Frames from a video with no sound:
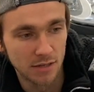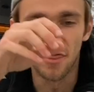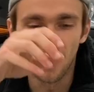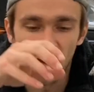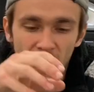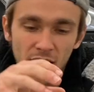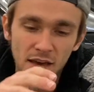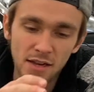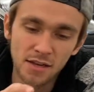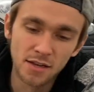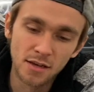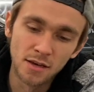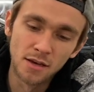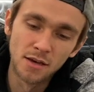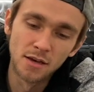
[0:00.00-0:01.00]
And
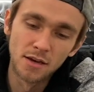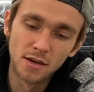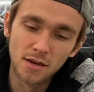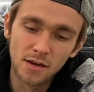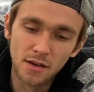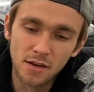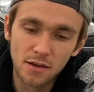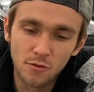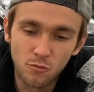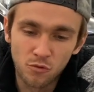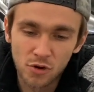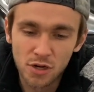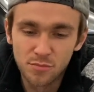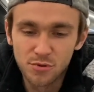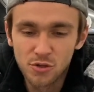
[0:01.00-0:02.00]
then
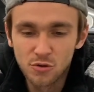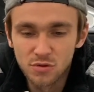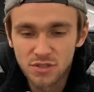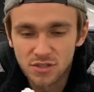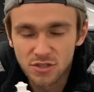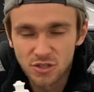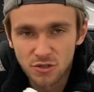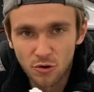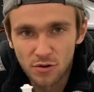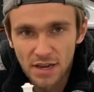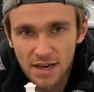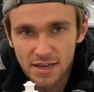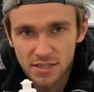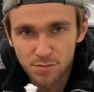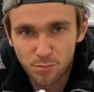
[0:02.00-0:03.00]
we're gonna be using
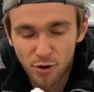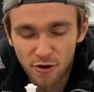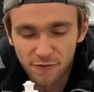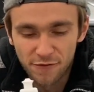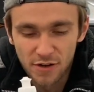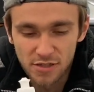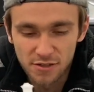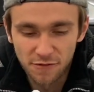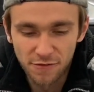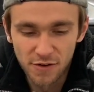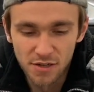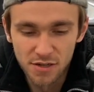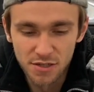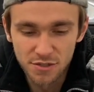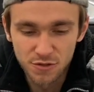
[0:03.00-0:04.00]
Sonak's Perfect
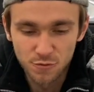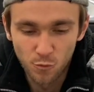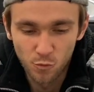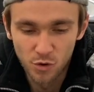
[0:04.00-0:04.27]
Finish